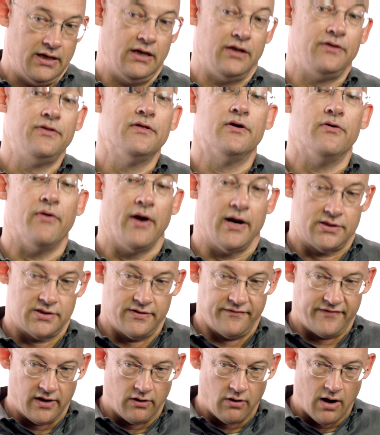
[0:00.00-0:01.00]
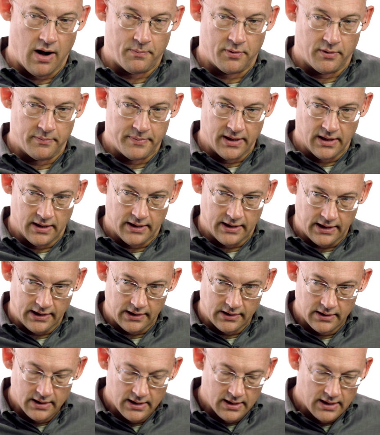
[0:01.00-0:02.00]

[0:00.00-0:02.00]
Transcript: in the direction of interoperability.